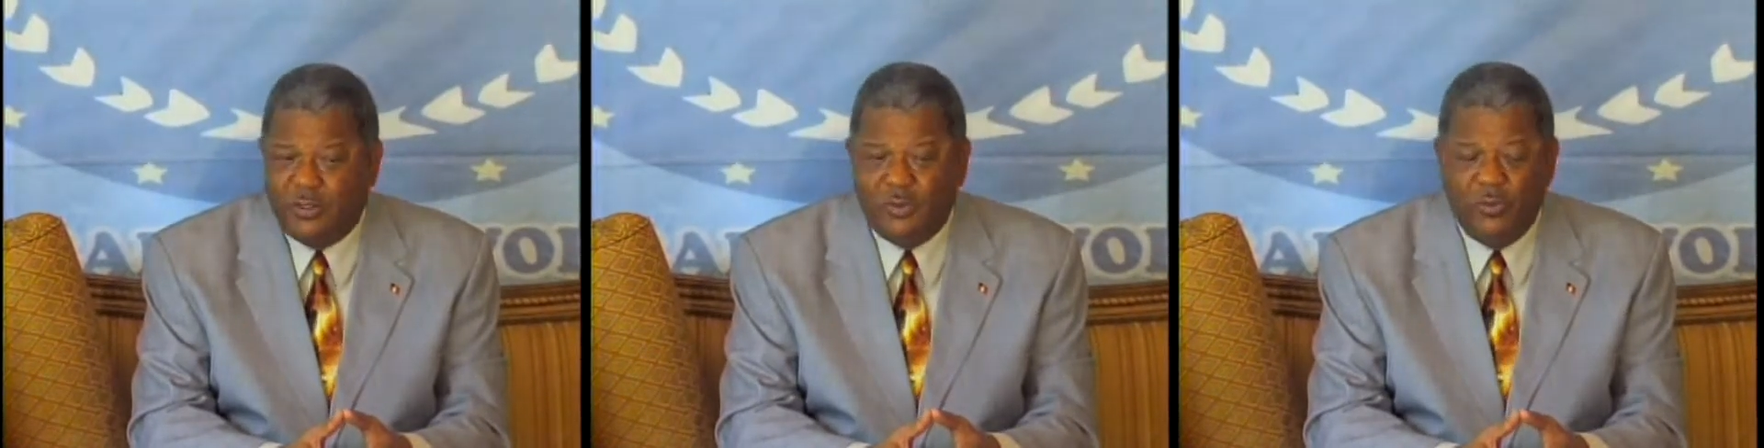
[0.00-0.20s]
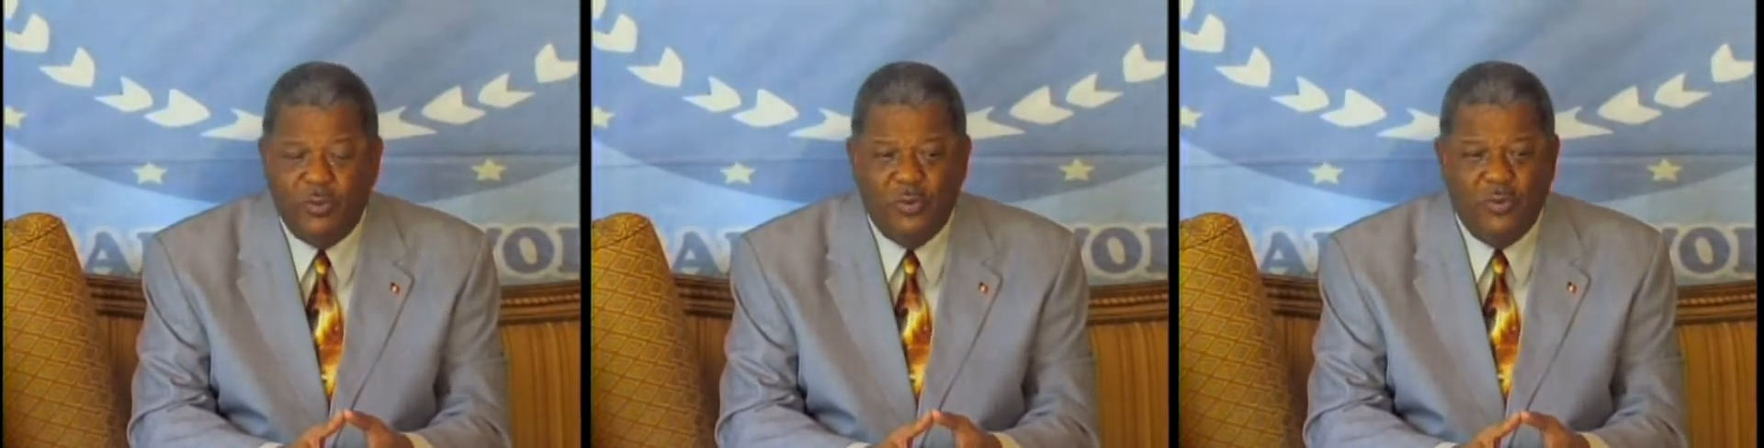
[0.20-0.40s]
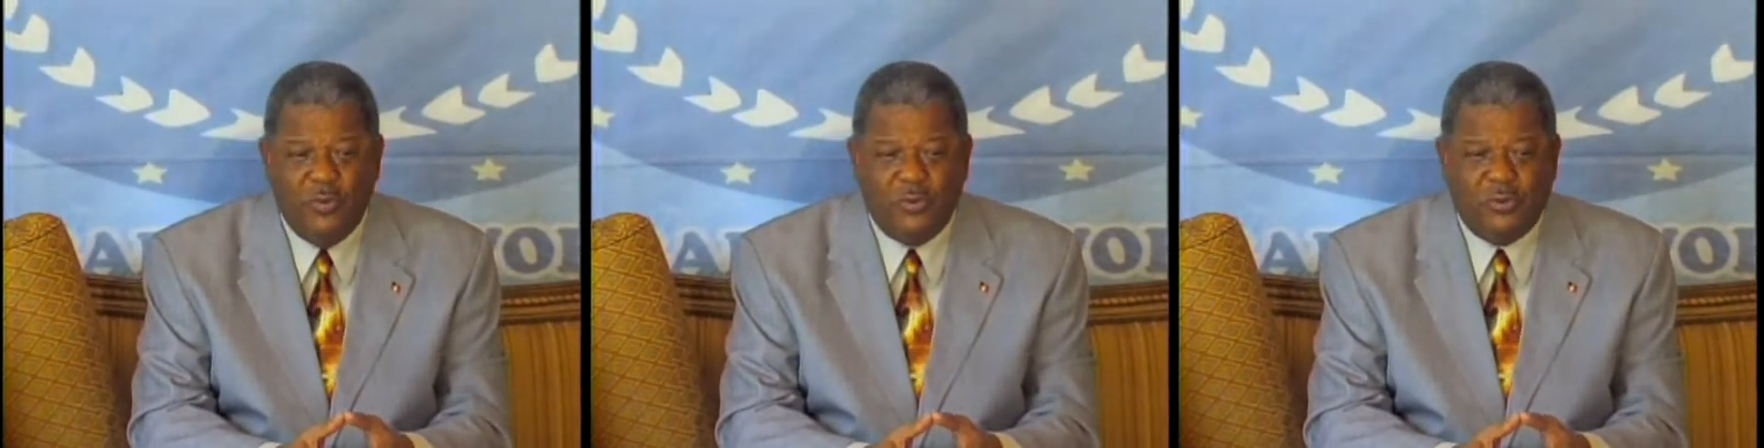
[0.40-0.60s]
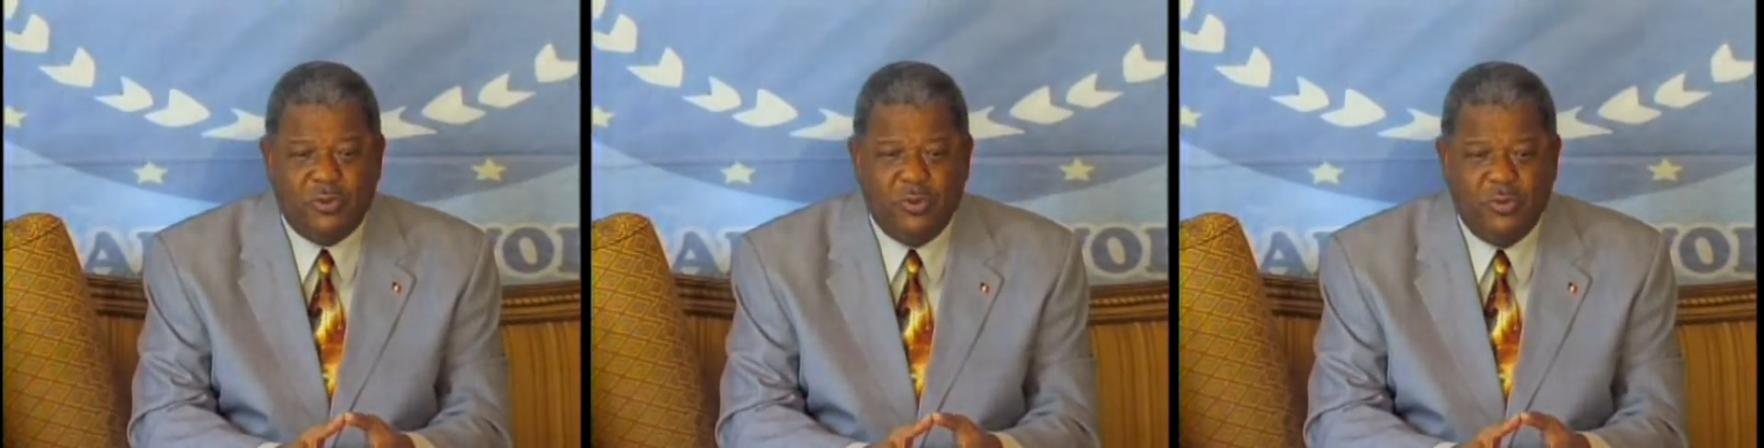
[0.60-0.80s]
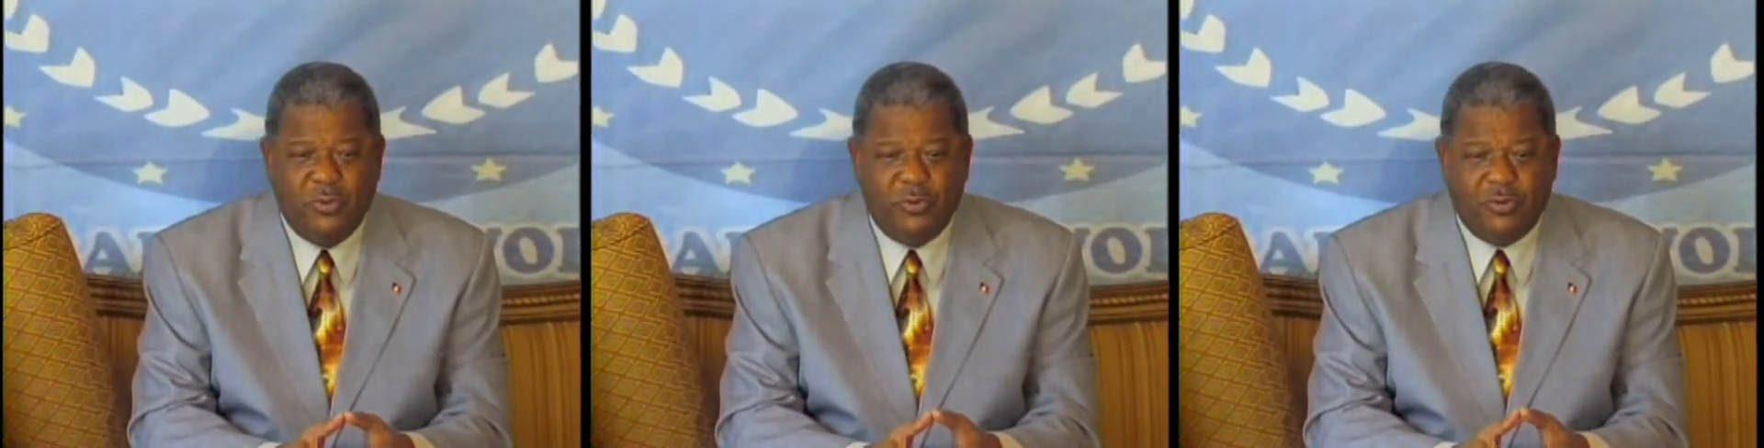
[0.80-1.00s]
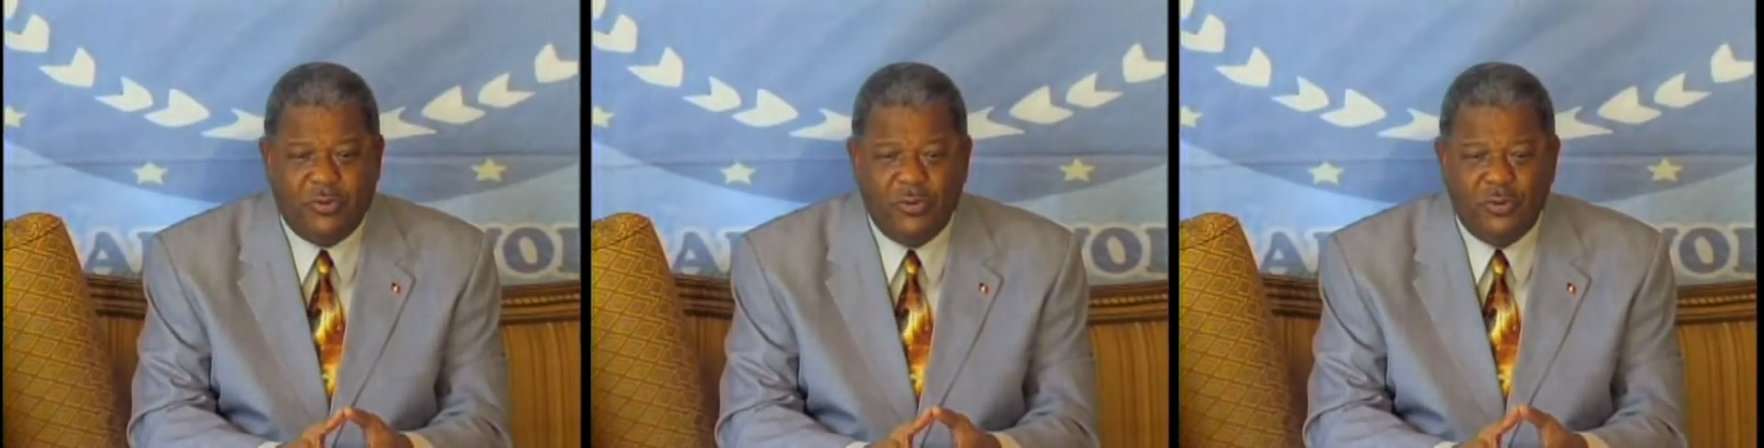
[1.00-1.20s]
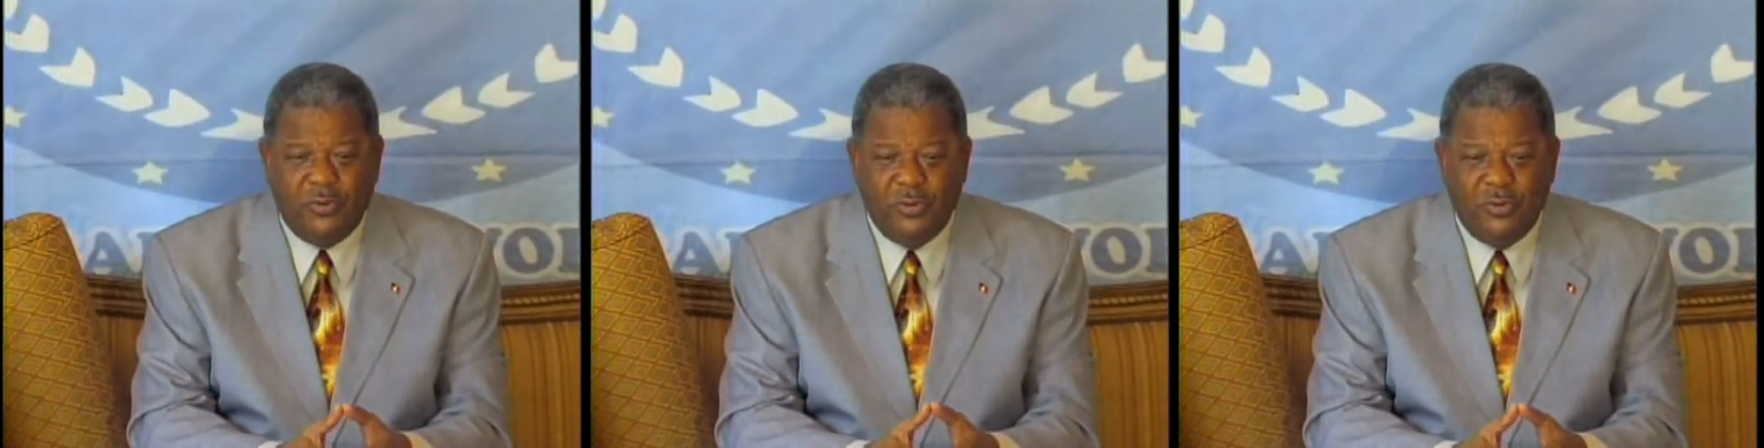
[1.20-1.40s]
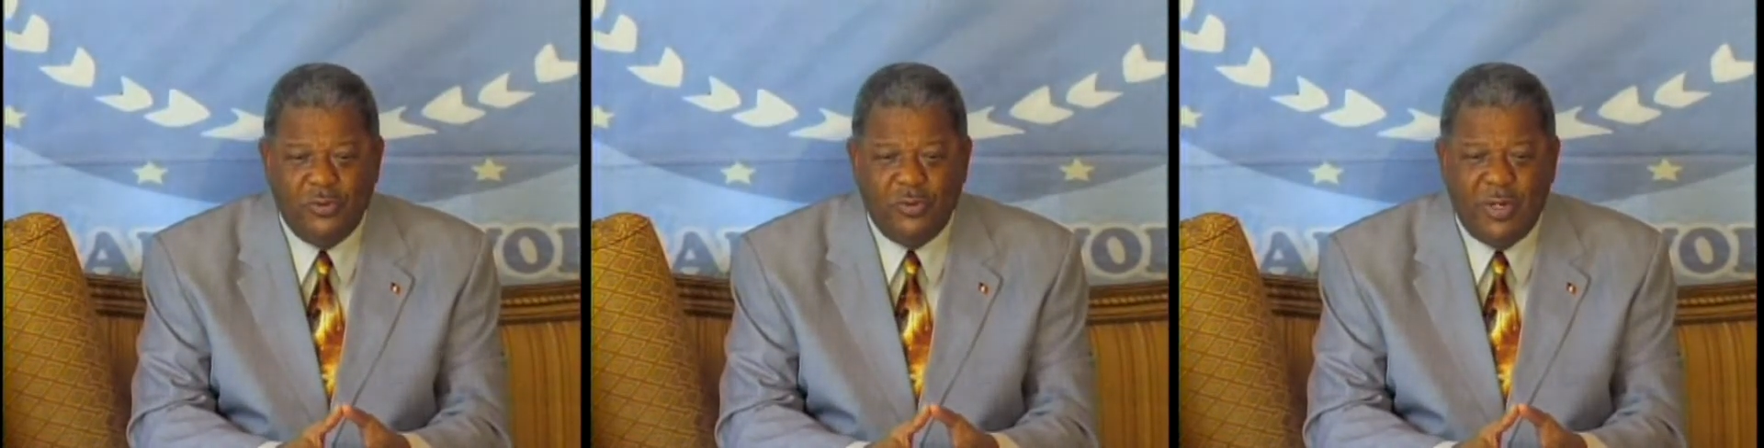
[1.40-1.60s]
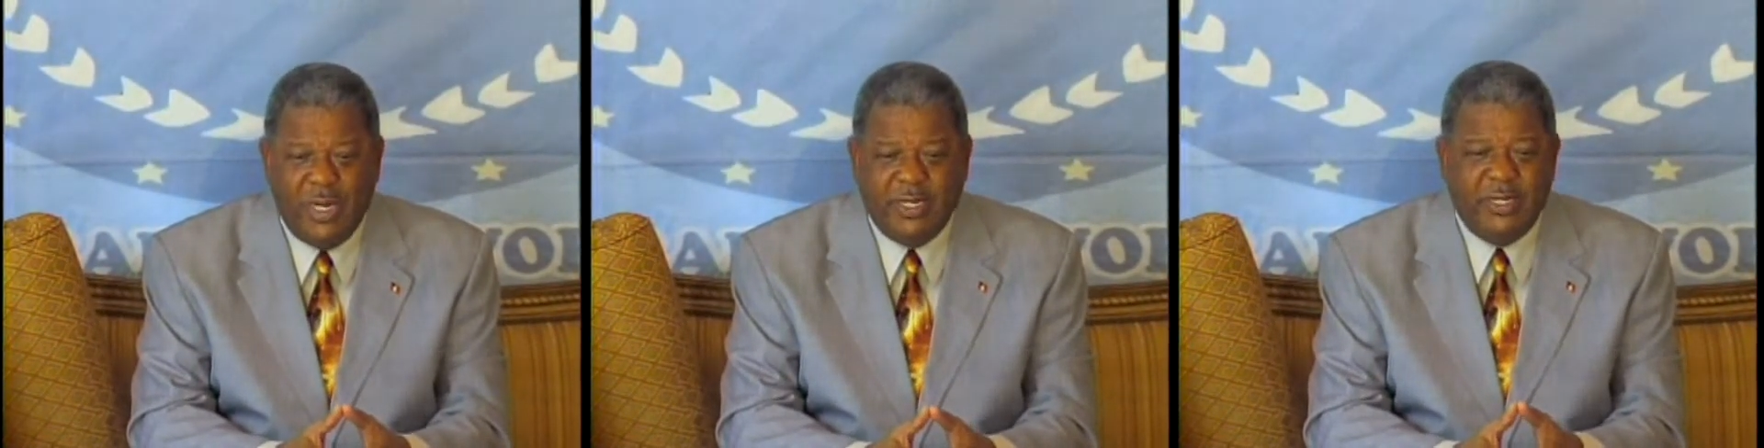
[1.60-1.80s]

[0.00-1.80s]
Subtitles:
to do